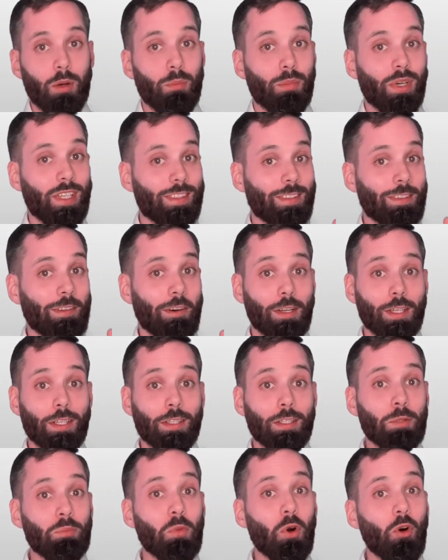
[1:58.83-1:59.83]
But not
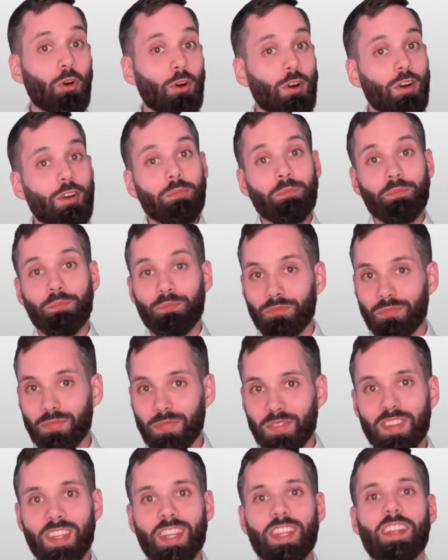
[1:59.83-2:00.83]
anymore!
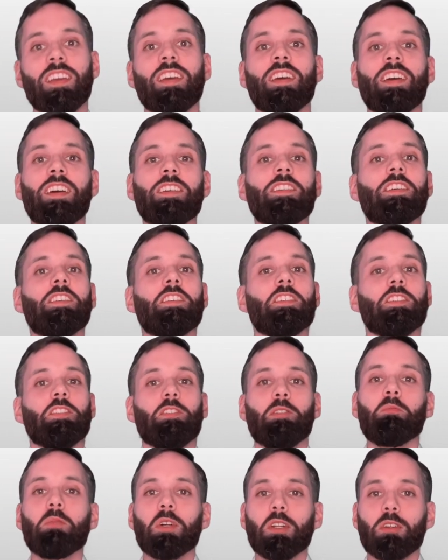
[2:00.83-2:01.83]

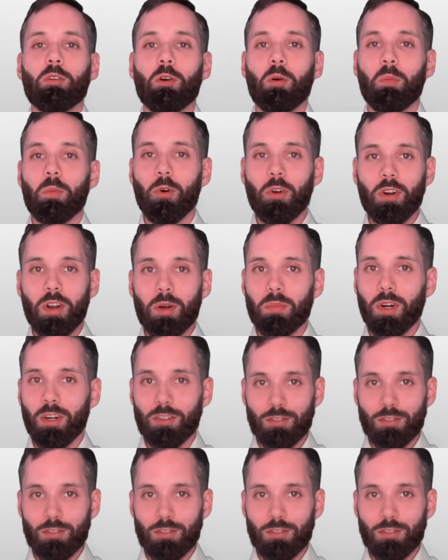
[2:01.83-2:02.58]
You want to know more about